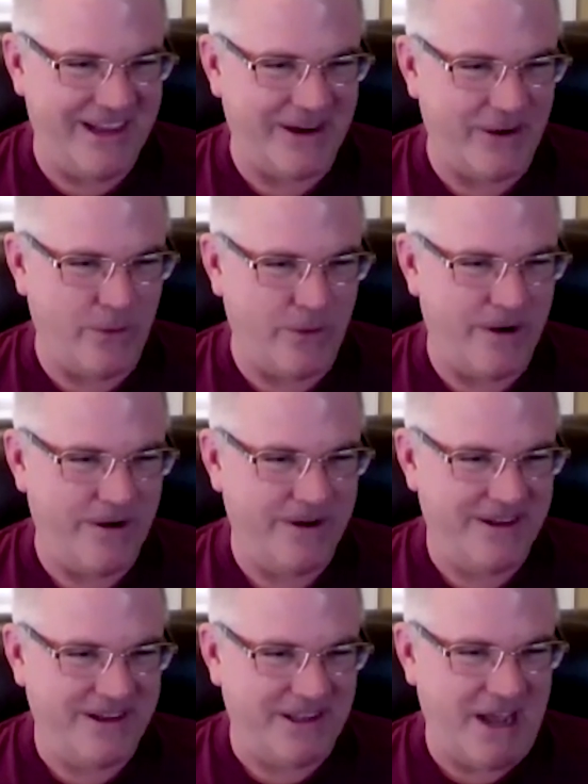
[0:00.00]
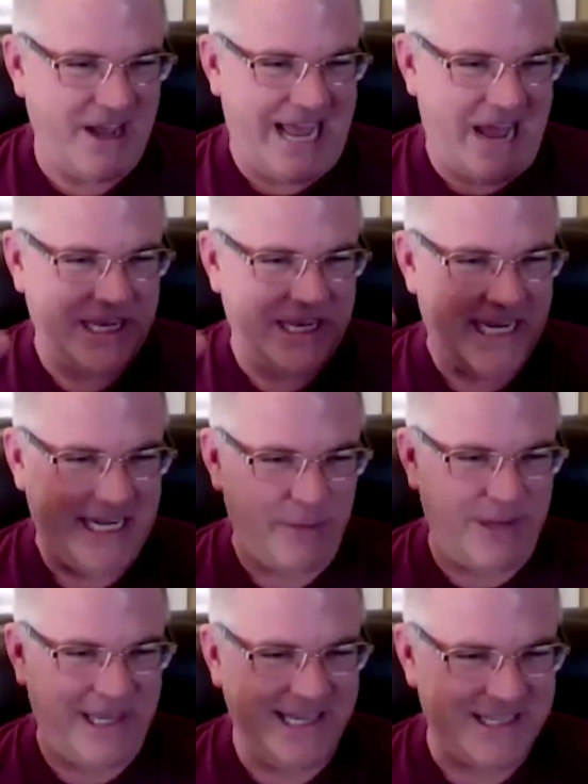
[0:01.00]
or not having any
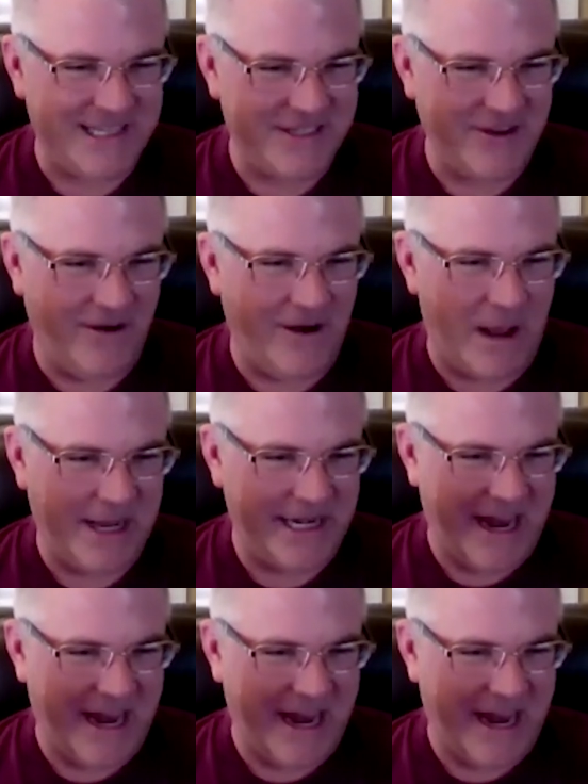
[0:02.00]
peace until I made